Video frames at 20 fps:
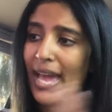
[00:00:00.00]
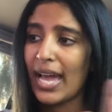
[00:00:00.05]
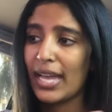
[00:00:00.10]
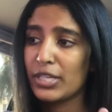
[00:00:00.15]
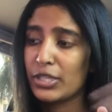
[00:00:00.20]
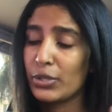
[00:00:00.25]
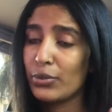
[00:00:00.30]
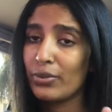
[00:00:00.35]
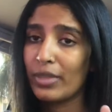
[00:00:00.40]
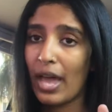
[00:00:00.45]
I
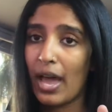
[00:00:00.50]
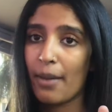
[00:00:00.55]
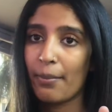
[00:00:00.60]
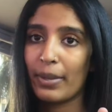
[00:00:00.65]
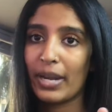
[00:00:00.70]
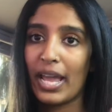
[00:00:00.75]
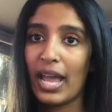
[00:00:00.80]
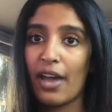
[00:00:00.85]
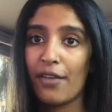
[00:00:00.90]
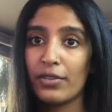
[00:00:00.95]
do that,
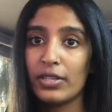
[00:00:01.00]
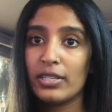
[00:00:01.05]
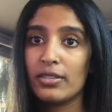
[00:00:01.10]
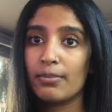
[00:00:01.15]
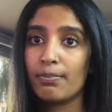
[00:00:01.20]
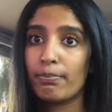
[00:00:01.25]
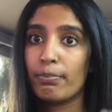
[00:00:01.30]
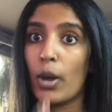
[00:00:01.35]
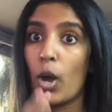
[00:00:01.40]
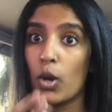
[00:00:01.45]
but I haven't
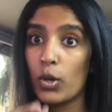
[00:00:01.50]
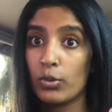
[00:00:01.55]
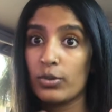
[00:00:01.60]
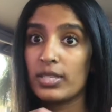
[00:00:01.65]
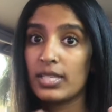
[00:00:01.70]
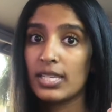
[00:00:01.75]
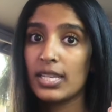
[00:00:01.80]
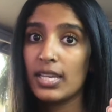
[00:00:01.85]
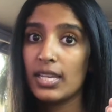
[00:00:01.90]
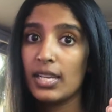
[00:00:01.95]

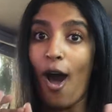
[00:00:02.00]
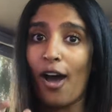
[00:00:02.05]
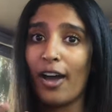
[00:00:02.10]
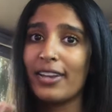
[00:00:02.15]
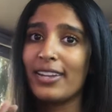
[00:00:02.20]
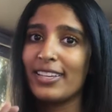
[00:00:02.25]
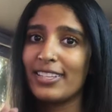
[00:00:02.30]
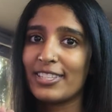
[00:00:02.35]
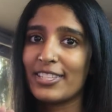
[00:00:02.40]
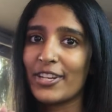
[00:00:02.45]
posted
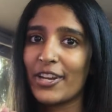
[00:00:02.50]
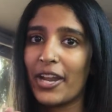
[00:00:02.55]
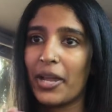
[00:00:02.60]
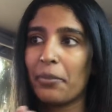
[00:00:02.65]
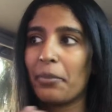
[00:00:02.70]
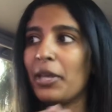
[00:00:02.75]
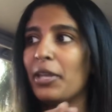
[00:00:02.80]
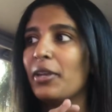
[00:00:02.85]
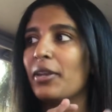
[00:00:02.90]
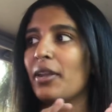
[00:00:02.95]
on
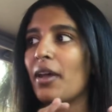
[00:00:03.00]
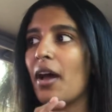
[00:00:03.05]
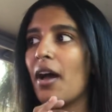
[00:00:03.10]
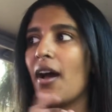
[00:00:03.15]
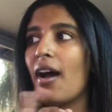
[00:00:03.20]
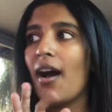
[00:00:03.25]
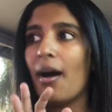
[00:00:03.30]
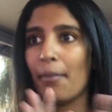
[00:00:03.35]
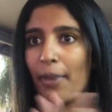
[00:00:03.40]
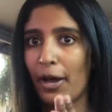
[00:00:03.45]
Instagram in
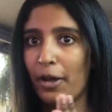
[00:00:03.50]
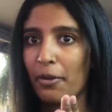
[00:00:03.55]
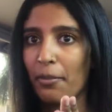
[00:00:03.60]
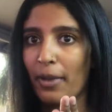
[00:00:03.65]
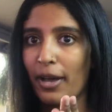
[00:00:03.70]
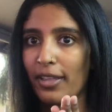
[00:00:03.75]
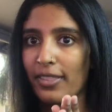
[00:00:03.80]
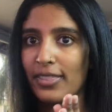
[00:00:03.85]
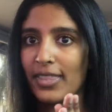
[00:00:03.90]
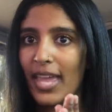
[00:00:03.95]
about a
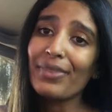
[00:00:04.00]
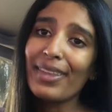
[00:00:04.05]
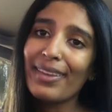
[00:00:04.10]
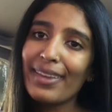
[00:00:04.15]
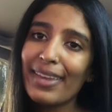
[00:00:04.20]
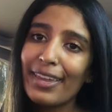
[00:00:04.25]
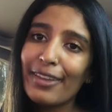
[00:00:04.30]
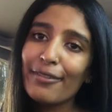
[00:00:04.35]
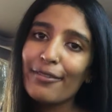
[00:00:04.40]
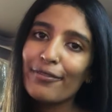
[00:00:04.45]
month.
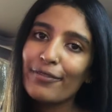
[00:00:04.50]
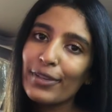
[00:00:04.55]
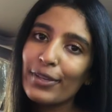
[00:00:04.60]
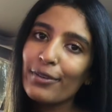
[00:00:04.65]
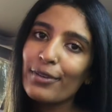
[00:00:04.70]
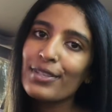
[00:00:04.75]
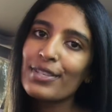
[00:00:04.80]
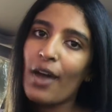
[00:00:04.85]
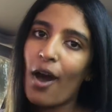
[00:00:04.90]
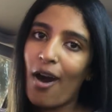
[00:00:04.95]
It
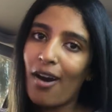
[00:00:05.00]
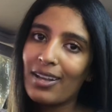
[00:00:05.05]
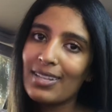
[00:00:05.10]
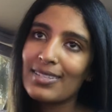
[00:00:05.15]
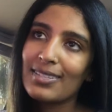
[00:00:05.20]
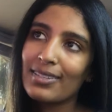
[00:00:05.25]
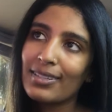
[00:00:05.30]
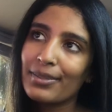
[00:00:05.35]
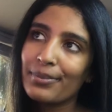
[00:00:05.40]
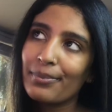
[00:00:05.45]
feels
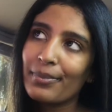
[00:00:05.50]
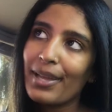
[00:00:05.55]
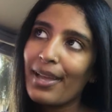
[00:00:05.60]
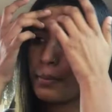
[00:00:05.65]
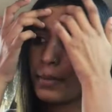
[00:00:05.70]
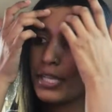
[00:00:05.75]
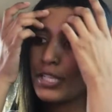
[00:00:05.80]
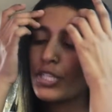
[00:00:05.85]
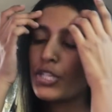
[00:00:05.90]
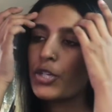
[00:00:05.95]
awesome.
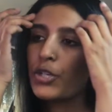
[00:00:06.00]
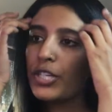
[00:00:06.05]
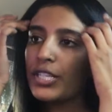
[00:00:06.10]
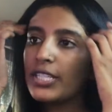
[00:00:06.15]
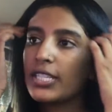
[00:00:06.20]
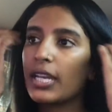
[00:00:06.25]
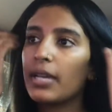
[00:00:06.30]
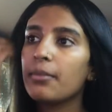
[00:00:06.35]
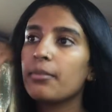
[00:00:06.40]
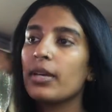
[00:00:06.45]
My screen
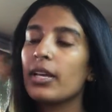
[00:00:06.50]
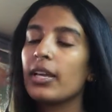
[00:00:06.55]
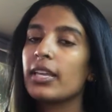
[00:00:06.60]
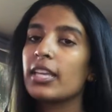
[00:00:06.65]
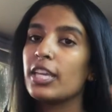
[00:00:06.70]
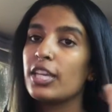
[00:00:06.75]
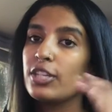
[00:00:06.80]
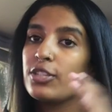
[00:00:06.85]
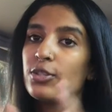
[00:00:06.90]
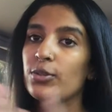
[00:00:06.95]
time,
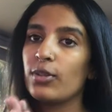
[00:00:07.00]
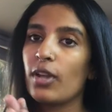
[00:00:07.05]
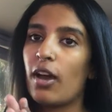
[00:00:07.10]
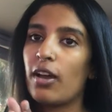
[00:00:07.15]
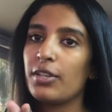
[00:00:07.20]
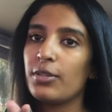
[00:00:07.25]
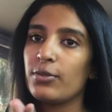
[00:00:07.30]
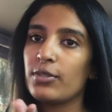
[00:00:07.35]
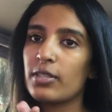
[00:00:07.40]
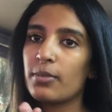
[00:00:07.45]
kid you
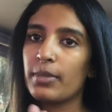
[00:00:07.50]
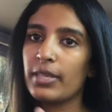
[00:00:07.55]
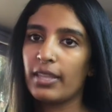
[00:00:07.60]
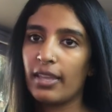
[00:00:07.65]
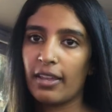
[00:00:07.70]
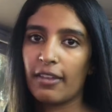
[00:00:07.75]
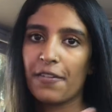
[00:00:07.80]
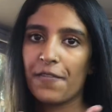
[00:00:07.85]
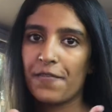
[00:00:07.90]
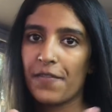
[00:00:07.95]
not, used to be
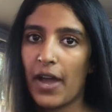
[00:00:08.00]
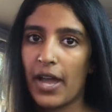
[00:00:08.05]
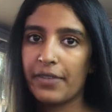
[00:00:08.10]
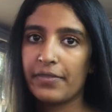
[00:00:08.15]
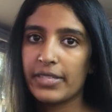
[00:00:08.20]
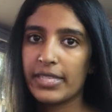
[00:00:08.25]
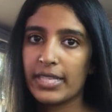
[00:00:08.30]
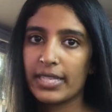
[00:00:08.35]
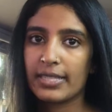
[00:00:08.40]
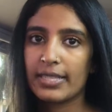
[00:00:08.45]
like five
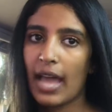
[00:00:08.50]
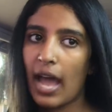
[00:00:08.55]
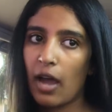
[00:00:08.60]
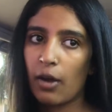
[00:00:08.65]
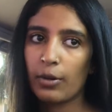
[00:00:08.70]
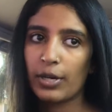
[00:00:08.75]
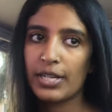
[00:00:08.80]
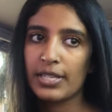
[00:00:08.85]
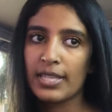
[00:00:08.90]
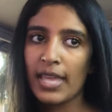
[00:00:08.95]
to six
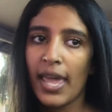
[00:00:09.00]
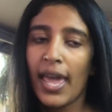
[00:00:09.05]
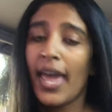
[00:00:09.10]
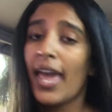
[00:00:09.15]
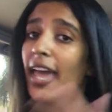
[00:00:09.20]
hours.